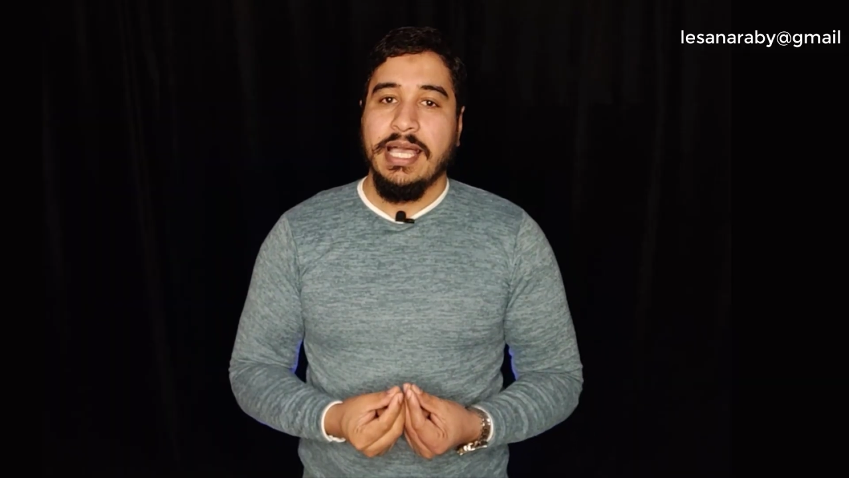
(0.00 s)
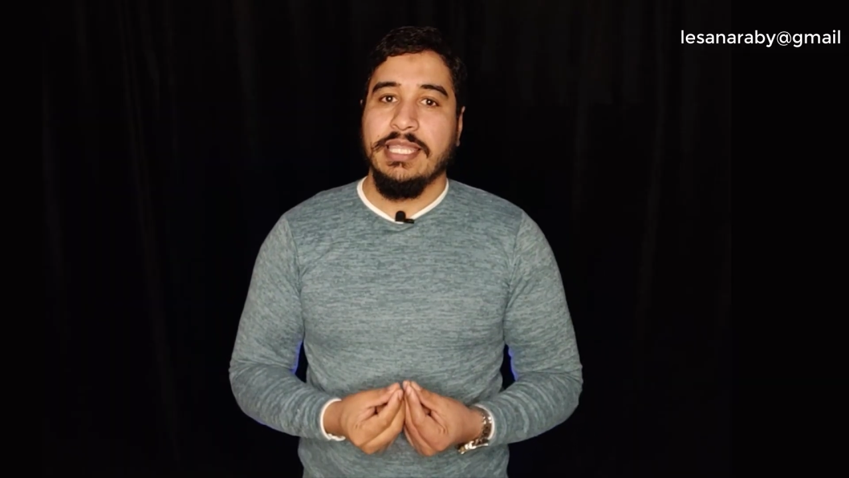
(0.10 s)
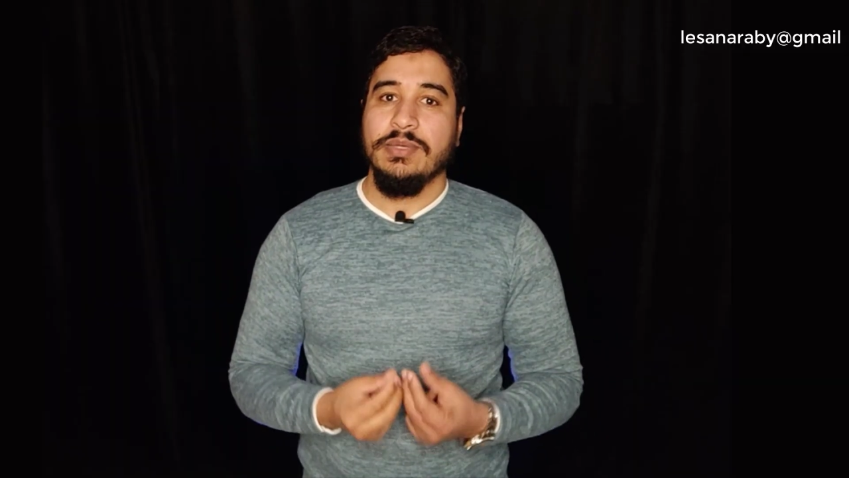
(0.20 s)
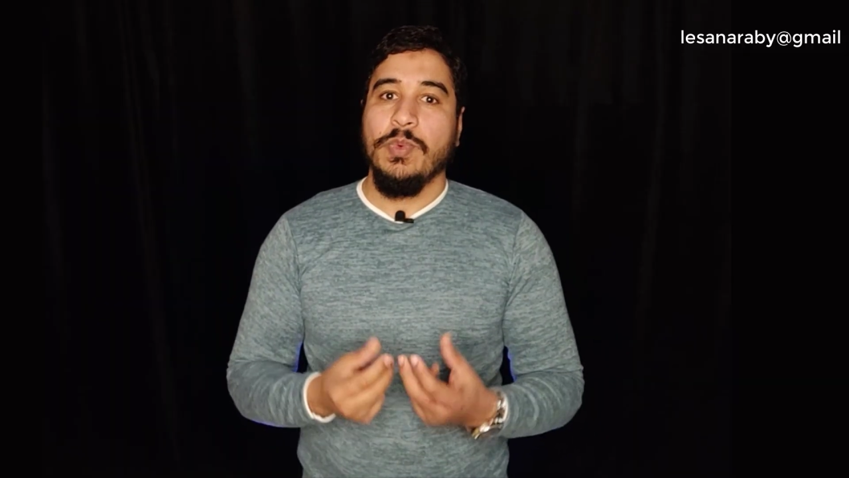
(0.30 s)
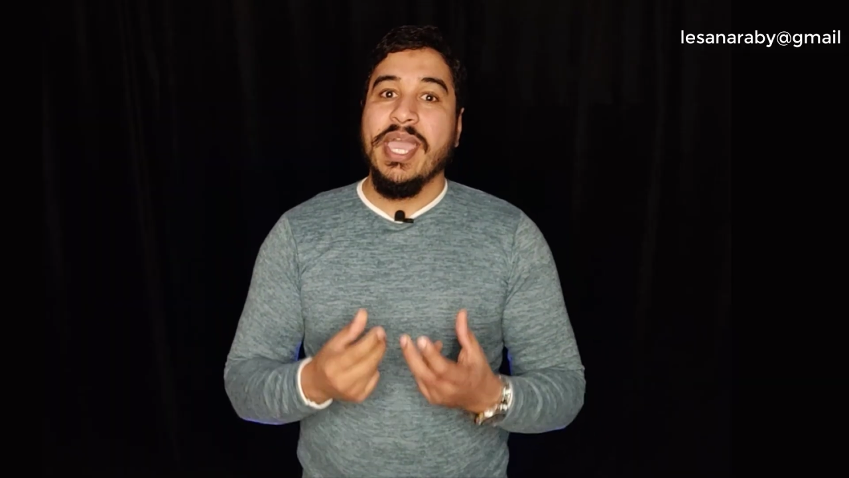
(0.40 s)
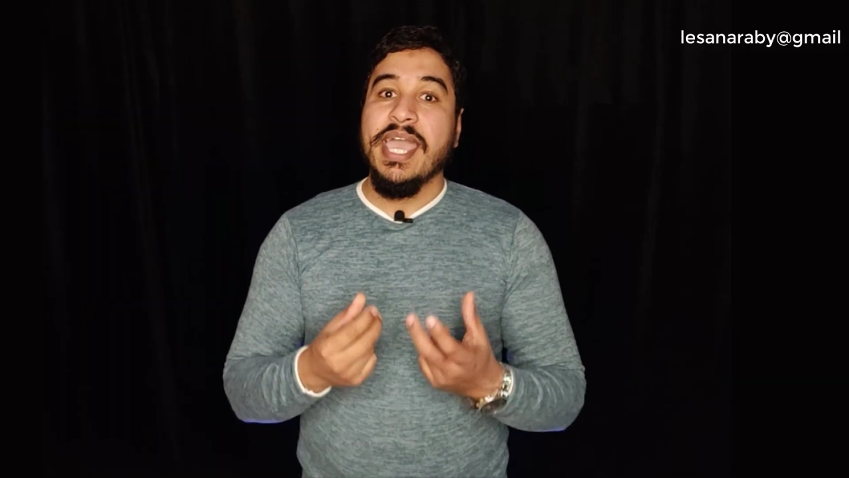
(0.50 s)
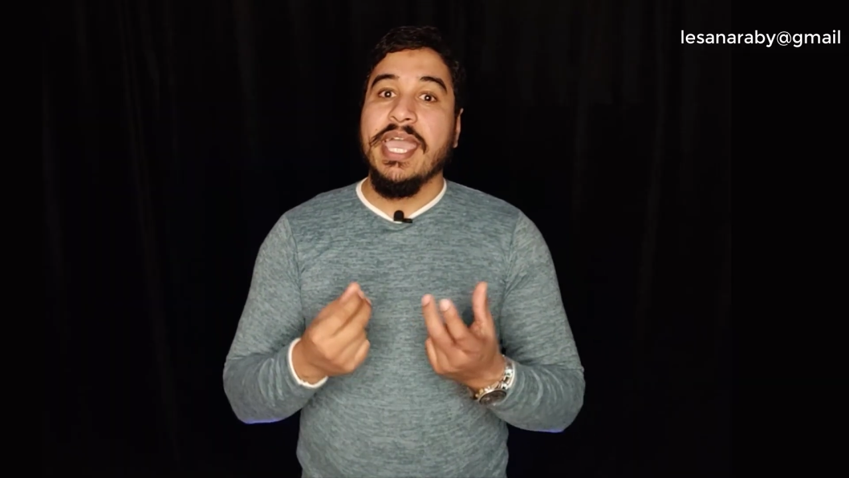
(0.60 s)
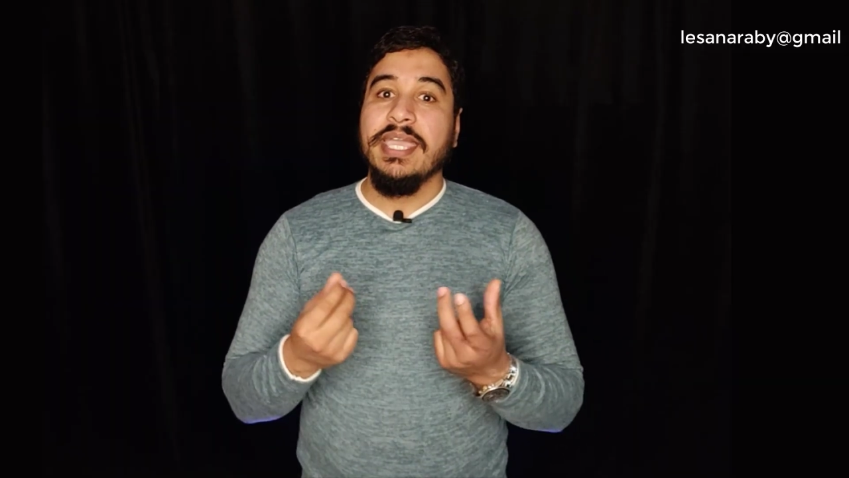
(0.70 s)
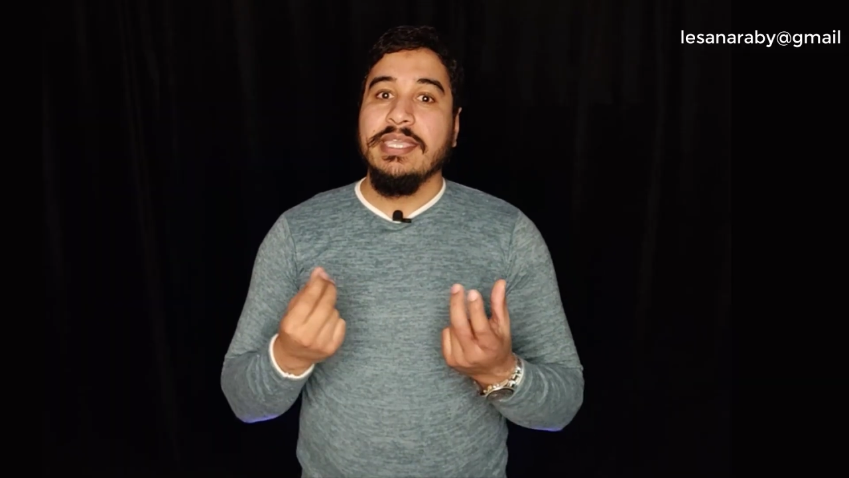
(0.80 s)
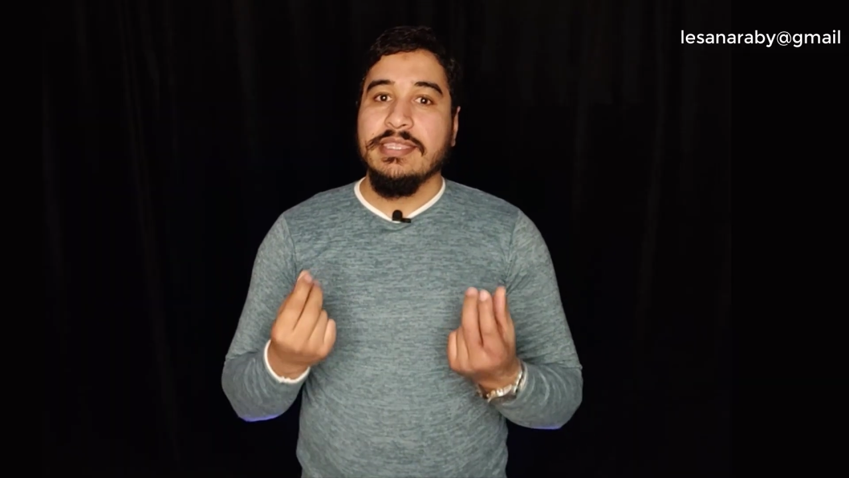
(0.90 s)
and the
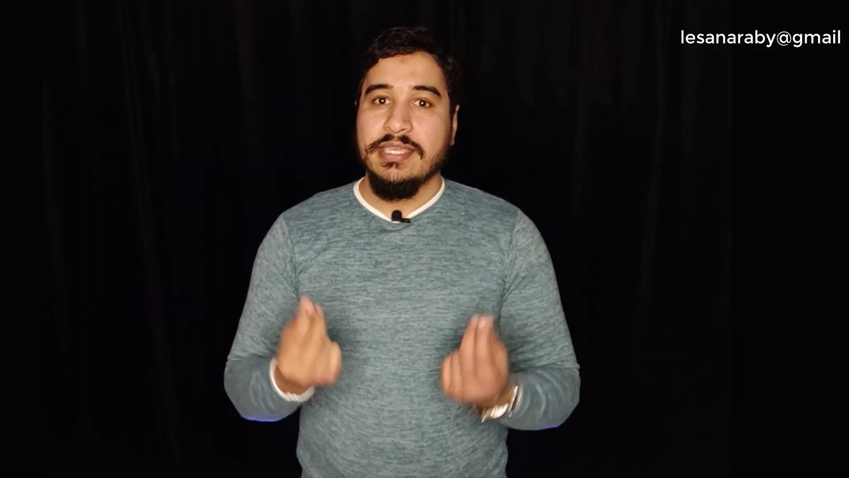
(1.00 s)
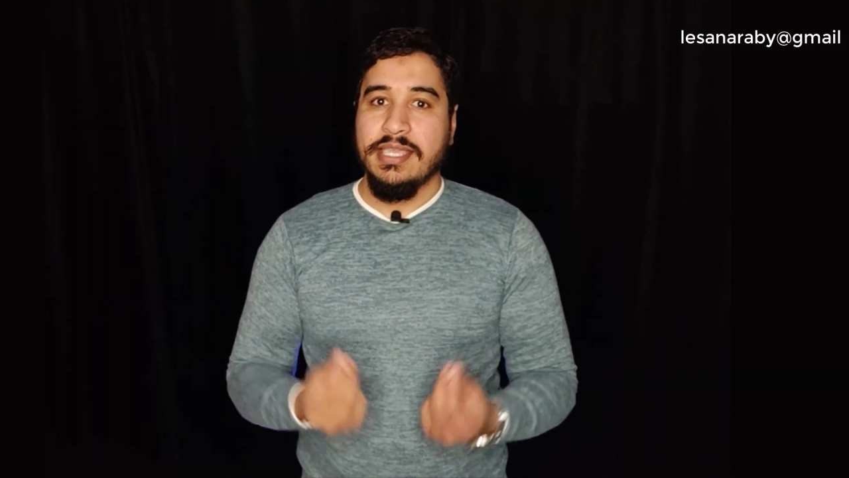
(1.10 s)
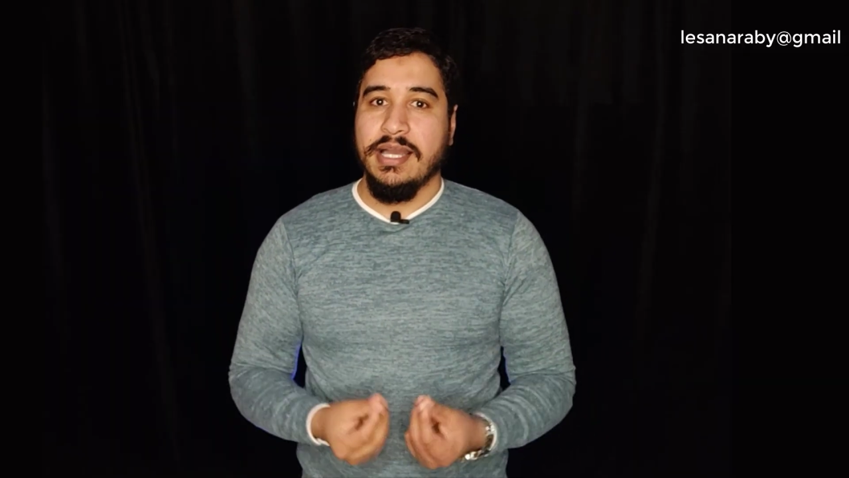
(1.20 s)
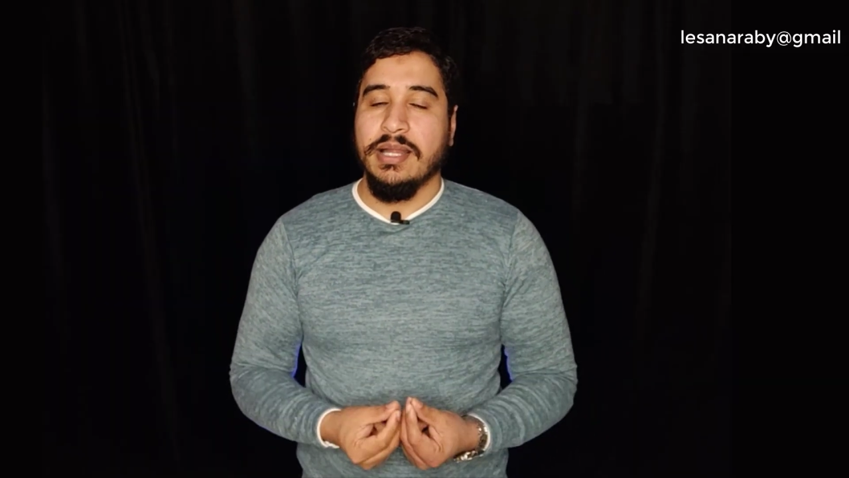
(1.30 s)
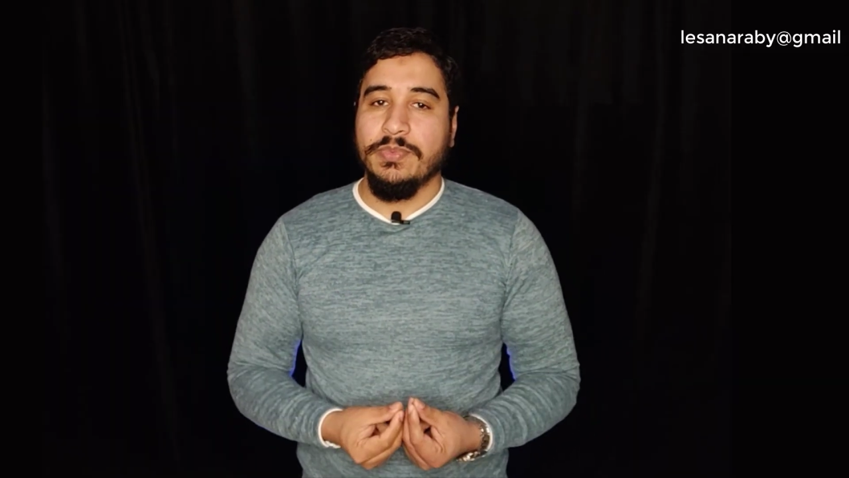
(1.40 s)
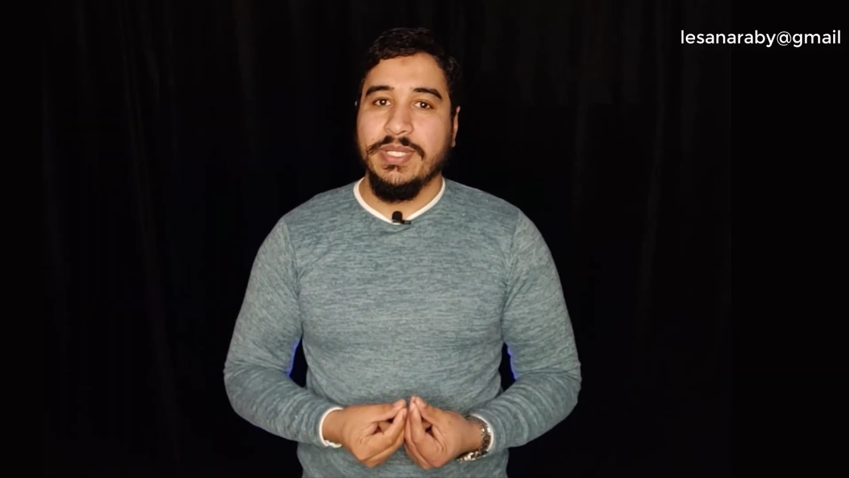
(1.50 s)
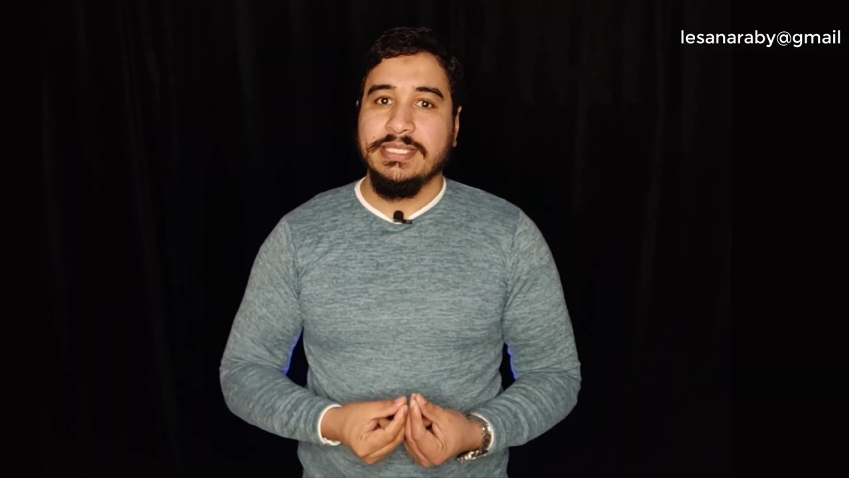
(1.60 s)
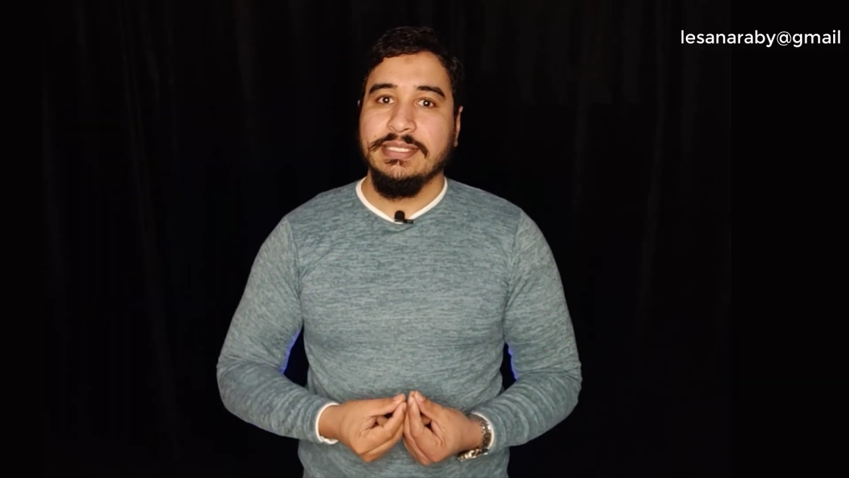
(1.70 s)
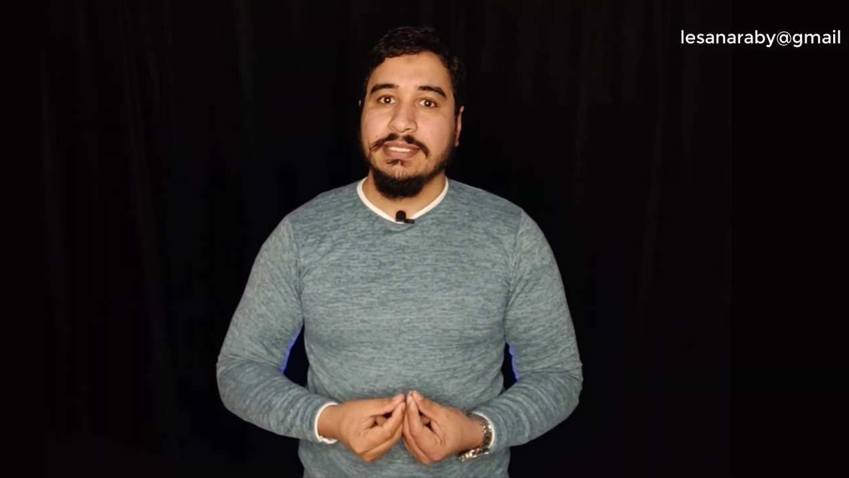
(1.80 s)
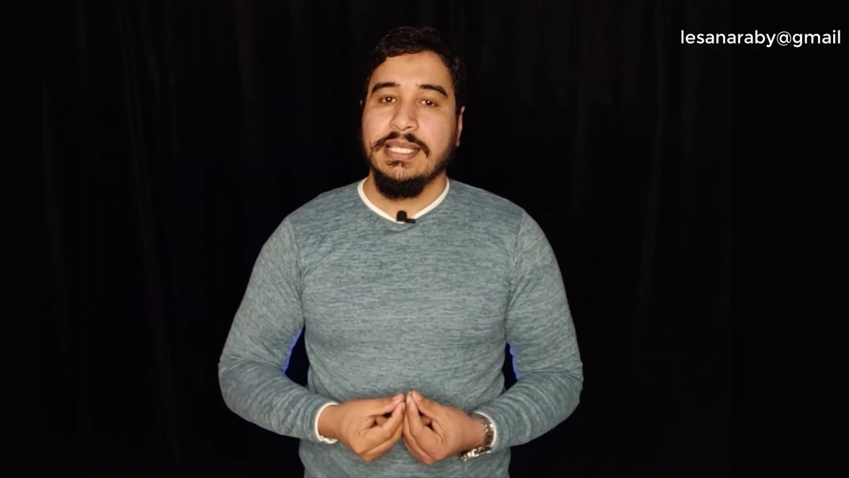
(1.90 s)
way they are
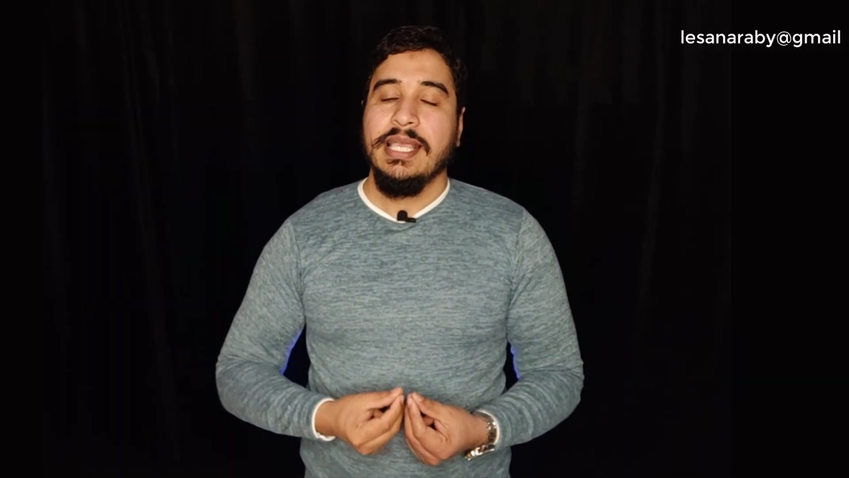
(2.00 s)
written,